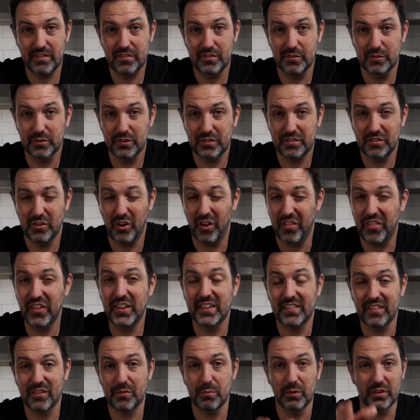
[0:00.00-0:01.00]
sauce, and I
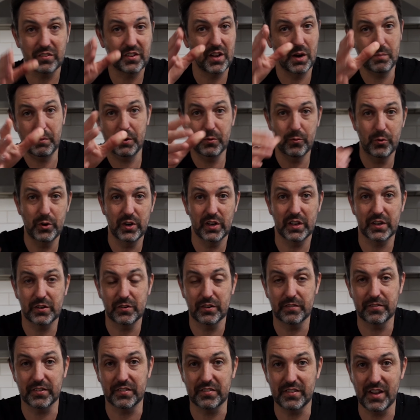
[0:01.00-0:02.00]
think this one's going to be really
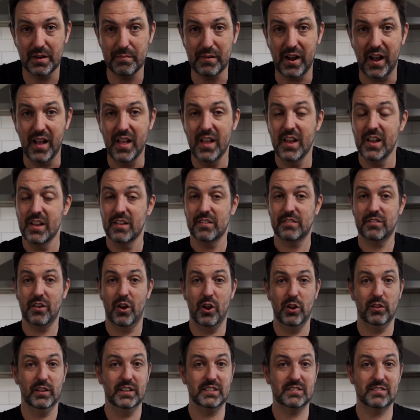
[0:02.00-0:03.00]
good for summer.
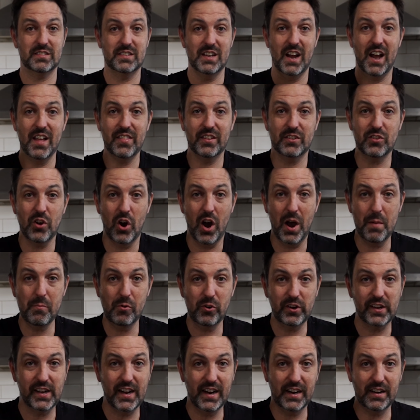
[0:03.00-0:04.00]
So let's start the
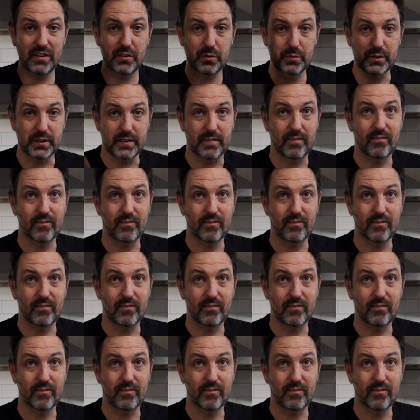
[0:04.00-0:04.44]
timer and get into it.